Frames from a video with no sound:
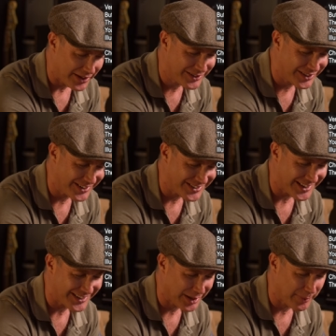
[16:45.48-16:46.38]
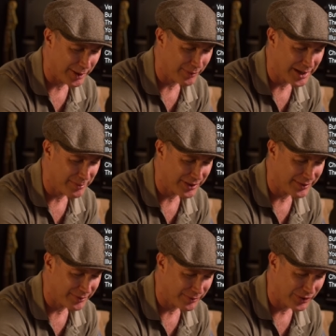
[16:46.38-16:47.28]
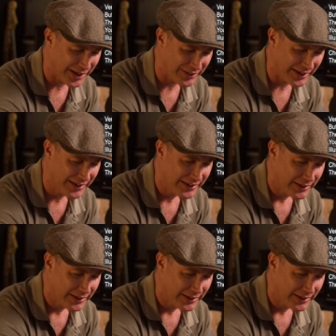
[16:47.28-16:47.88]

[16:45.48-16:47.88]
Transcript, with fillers: That's going to sound a little bit weird, but we'll get there.